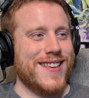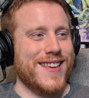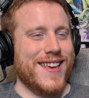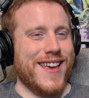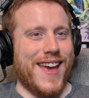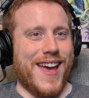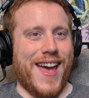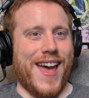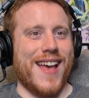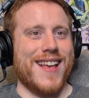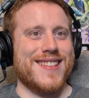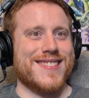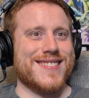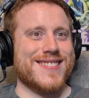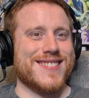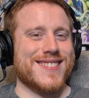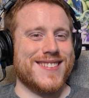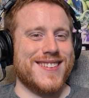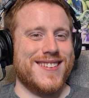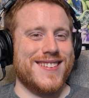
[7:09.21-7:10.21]

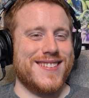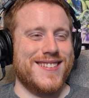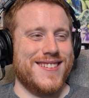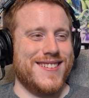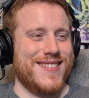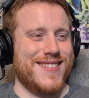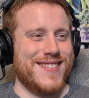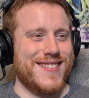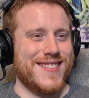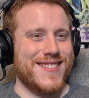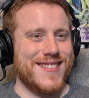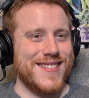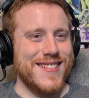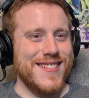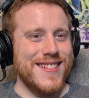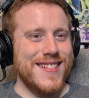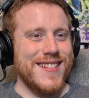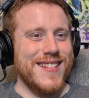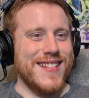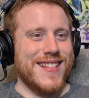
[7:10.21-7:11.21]
Yes.
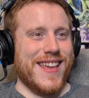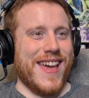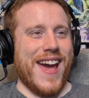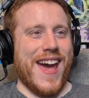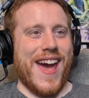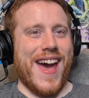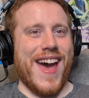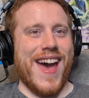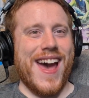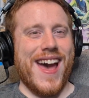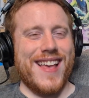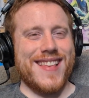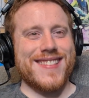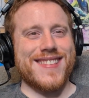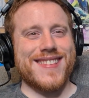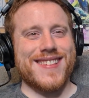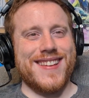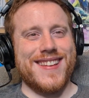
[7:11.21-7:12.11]
Yes,